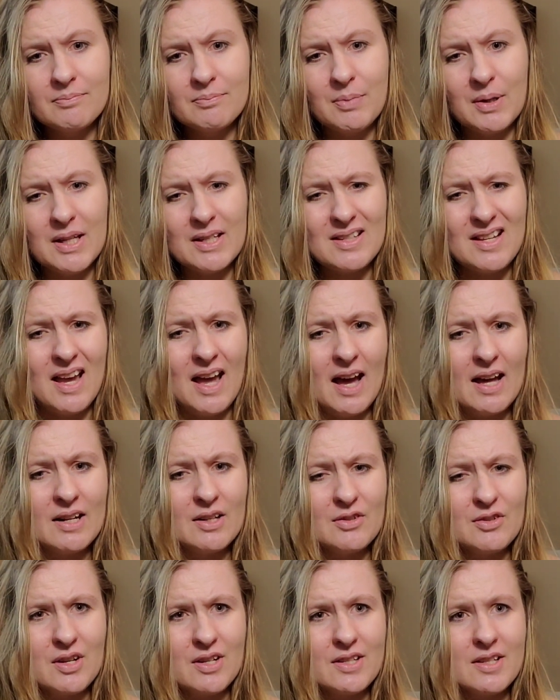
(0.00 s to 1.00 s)
because I had
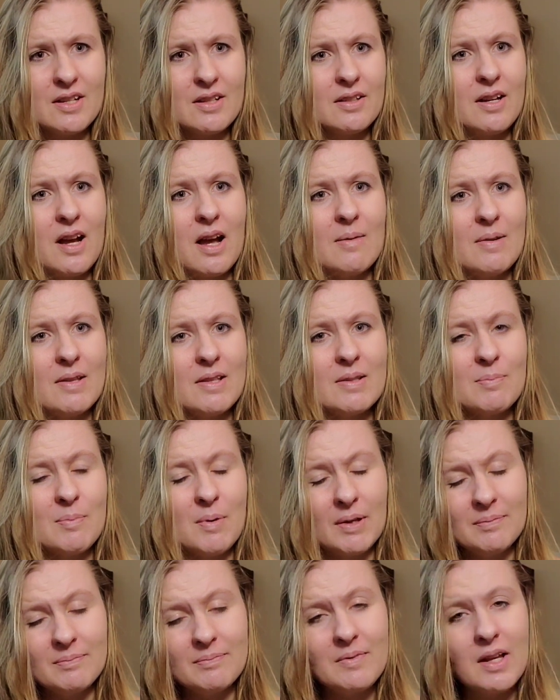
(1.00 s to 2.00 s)
addressed it in the comments,
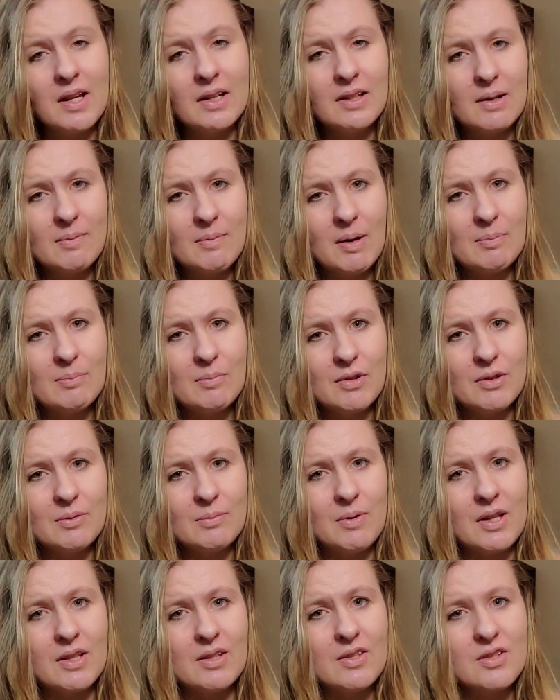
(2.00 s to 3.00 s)
but it'd come up more
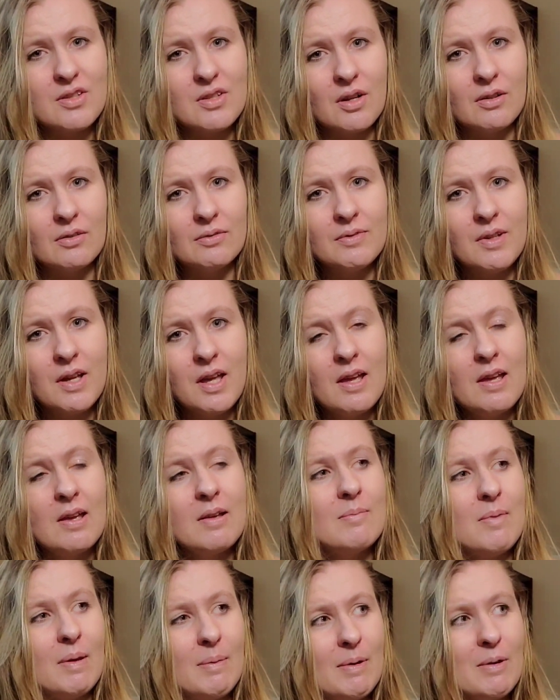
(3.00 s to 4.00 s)
than once, so
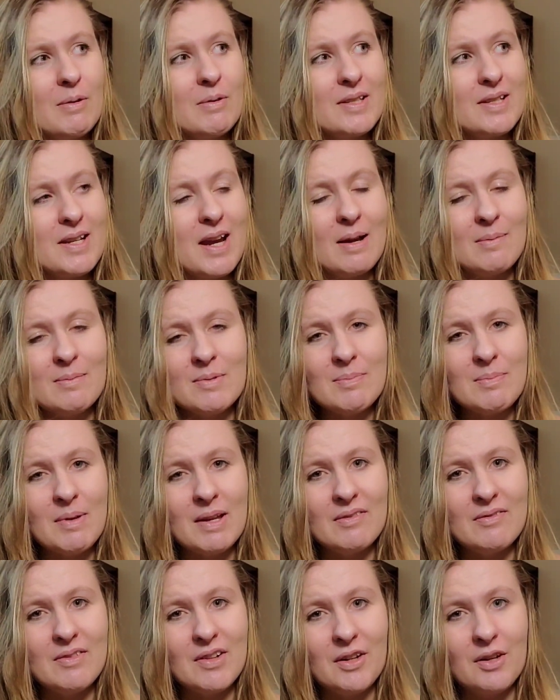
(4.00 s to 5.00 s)
maybe it was time to
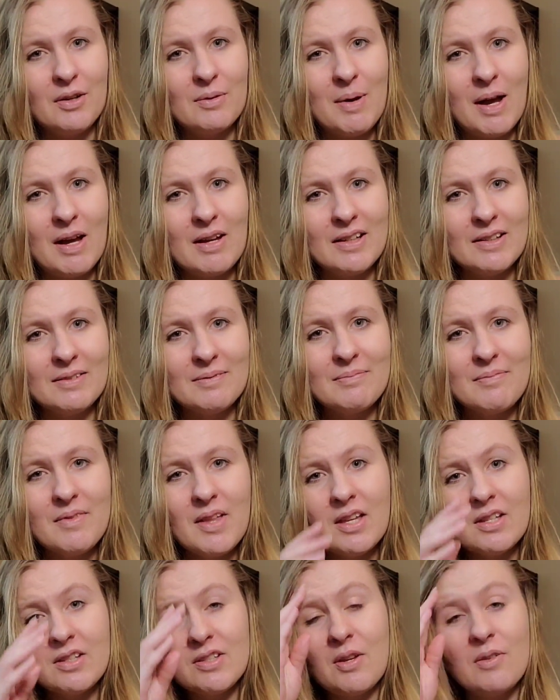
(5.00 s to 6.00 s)
make a video about it.
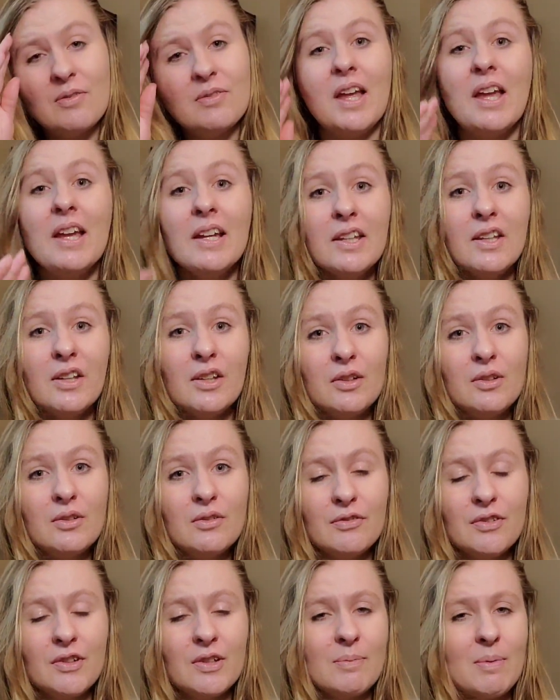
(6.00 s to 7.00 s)
So thank
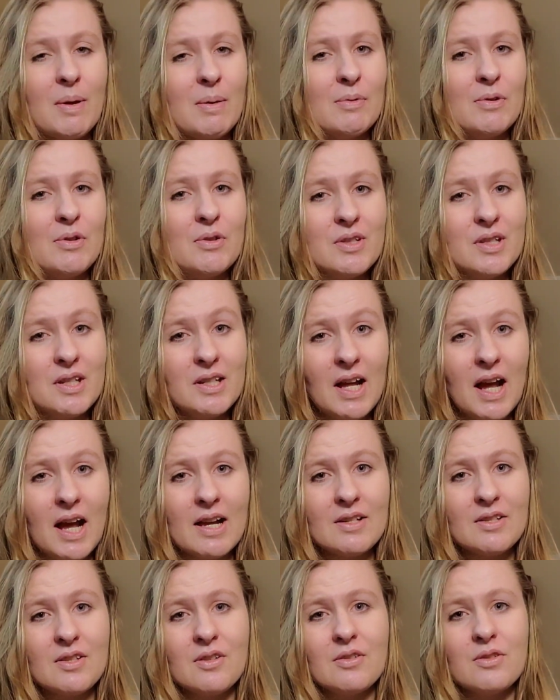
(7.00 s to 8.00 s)
you for the people who did
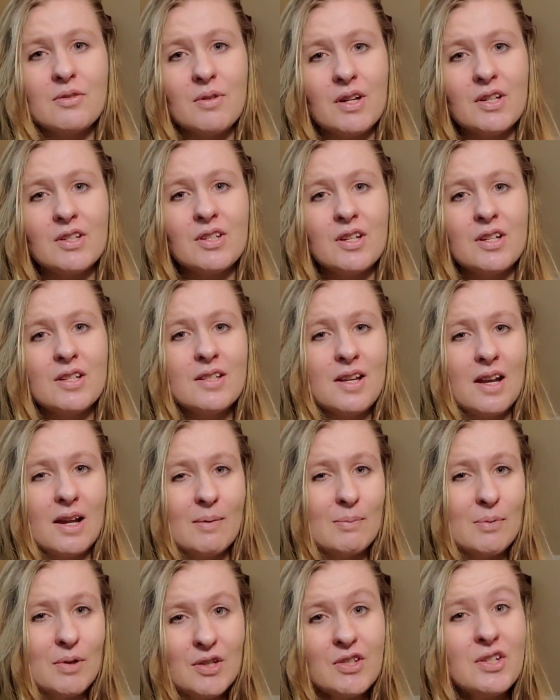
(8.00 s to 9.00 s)
ask those questions. I
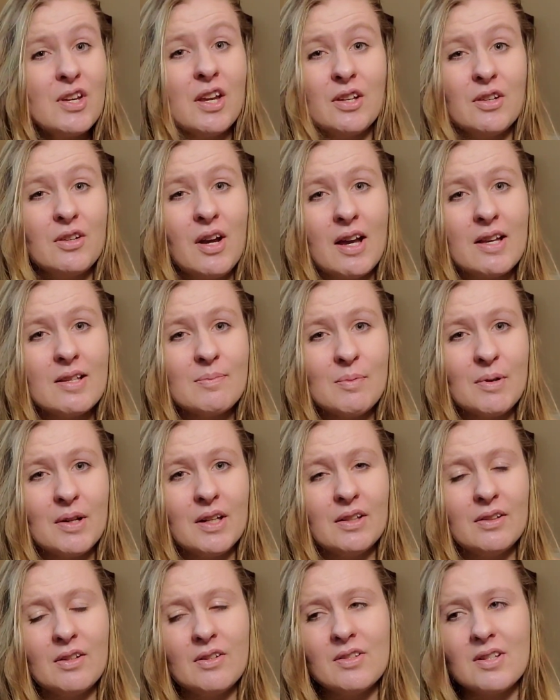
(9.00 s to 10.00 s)
appreciate you guys
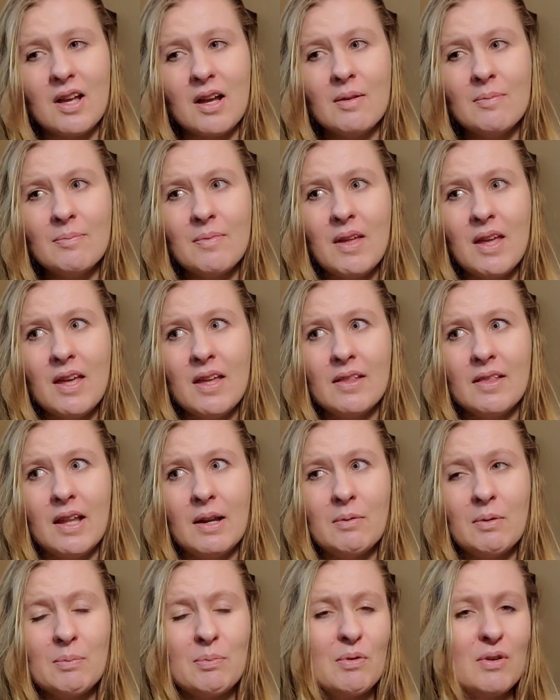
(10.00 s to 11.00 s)
bringing those up.
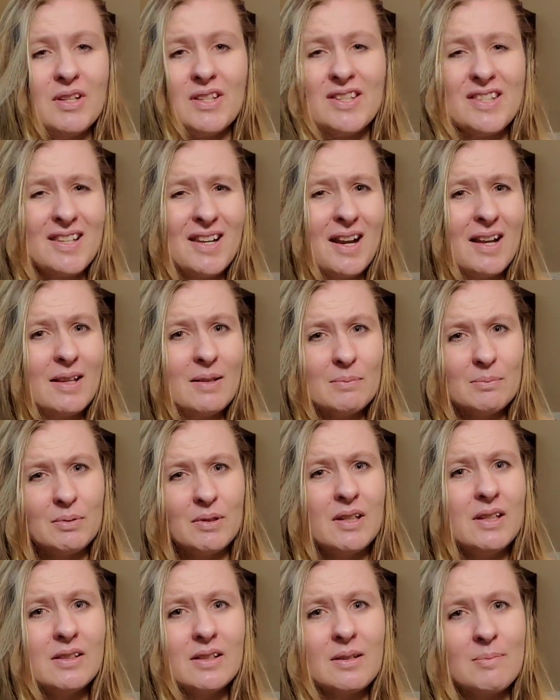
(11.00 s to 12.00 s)
They were points that I
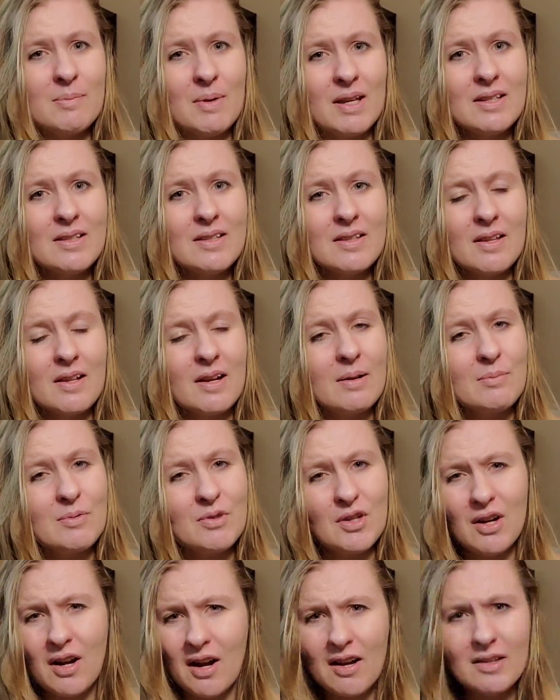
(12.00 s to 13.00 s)
completely missed that I'm
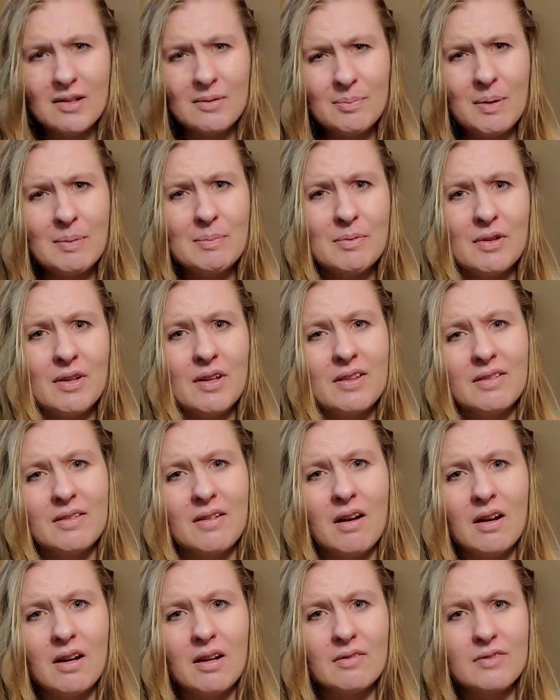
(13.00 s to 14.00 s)
sure other people had
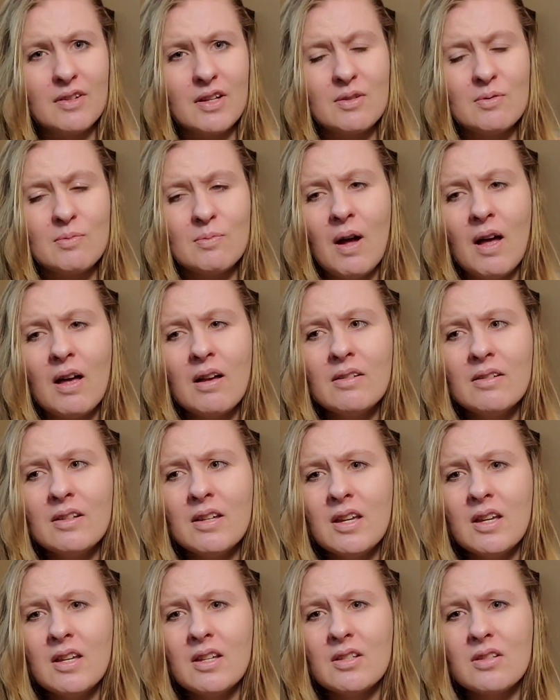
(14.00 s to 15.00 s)
thought of as well,
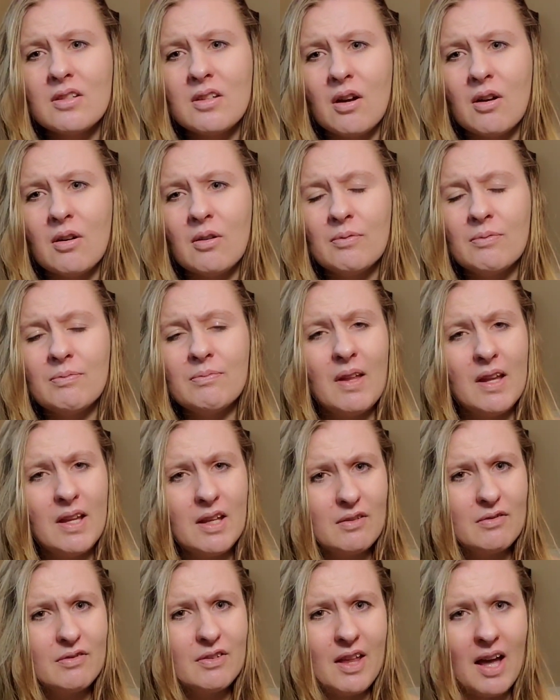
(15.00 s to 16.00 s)
so
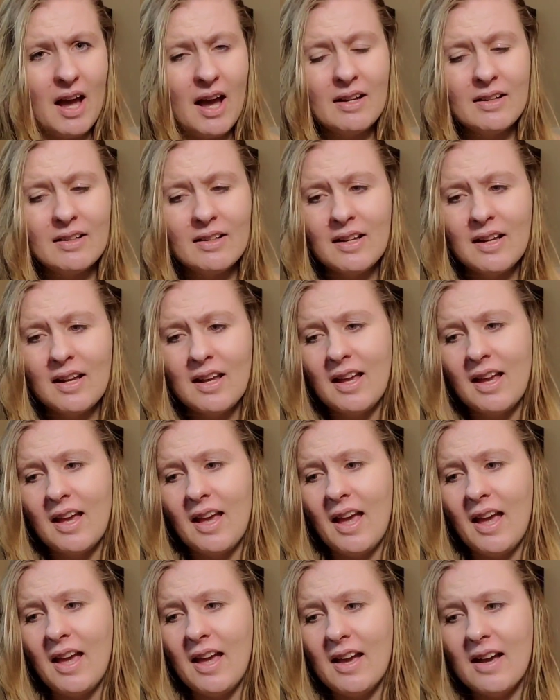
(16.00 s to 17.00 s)
thank you for that.
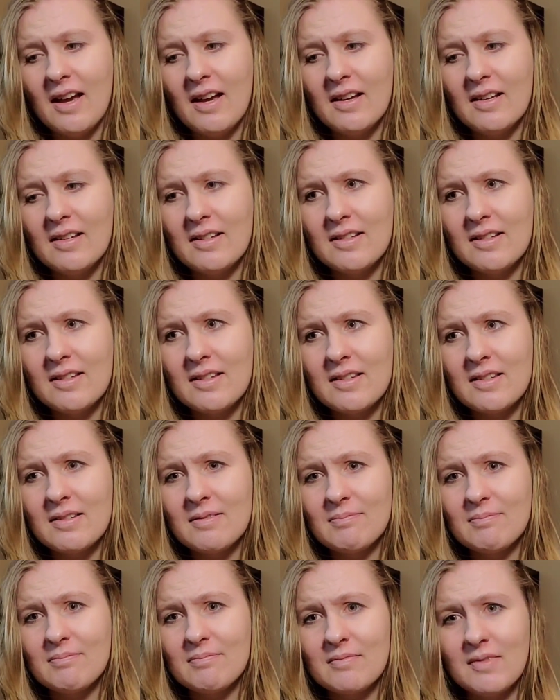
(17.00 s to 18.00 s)
And
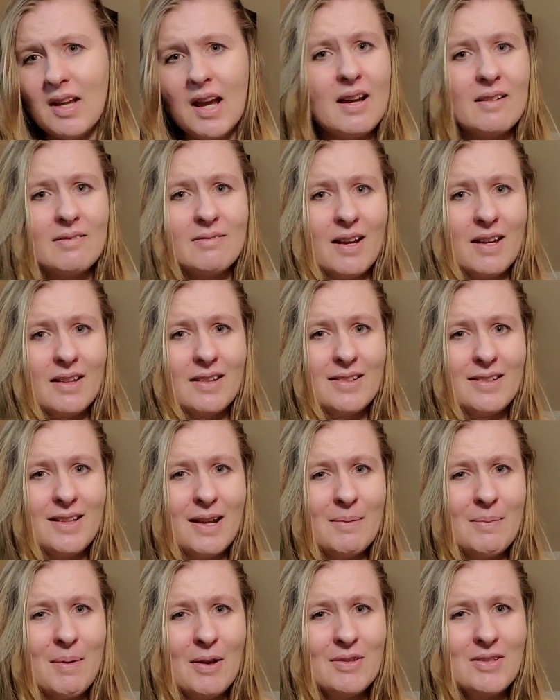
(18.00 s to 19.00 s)
yeah, I think
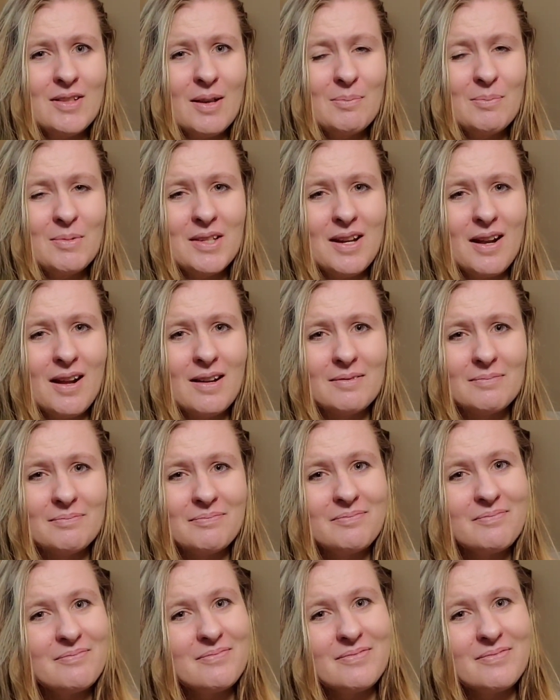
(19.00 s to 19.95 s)
that about sums it up.